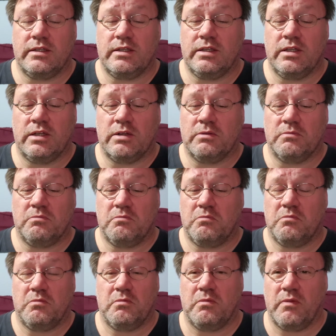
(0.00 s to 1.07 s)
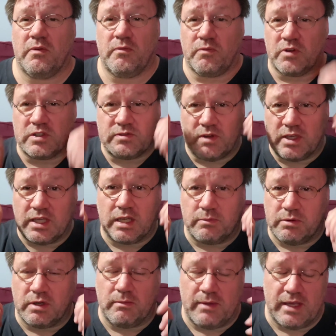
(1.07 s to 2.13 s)
you know, first of all, you got to
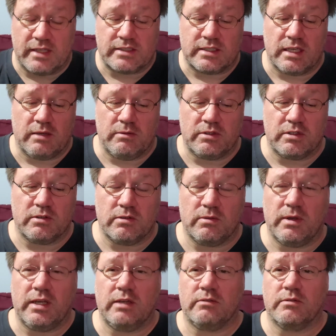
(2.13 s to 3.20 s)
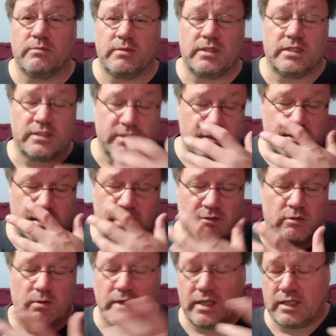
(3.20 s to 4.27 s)
put a mask on when you're in the waiting room because
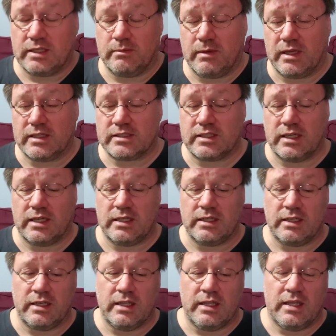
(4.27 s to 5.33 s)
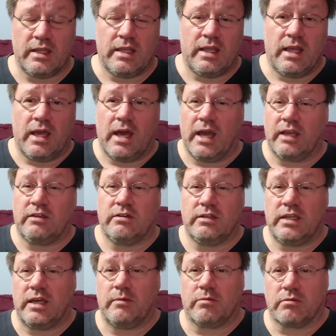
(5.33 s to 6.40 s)
everyone had the mask on. And I could
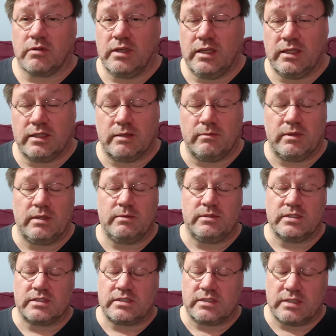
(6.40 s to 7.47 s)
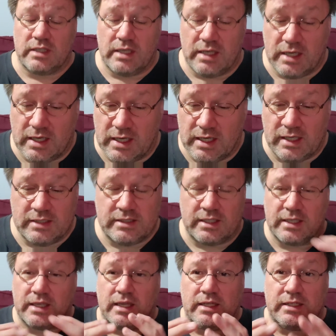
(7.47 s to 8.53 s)
not breathe. I mean, I said,
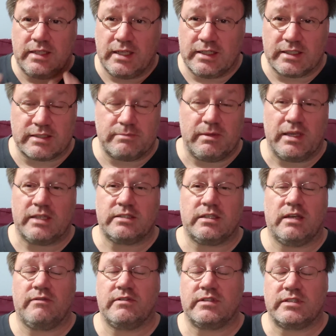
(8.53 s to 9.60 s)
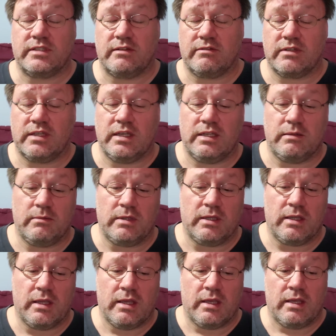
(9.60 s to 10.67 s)
I got to take this mask off. It's suffocating me.
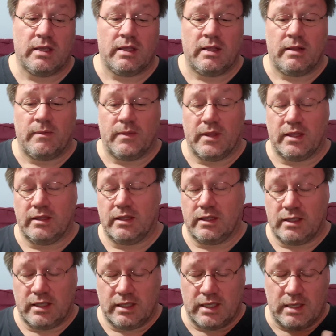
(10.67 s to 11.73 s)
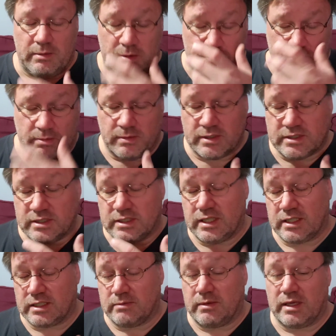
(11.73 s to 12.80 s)
And then he gave me permission to
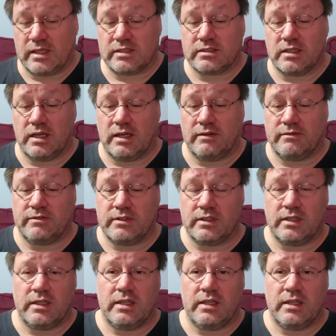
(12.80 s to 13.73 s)
take the mask off. And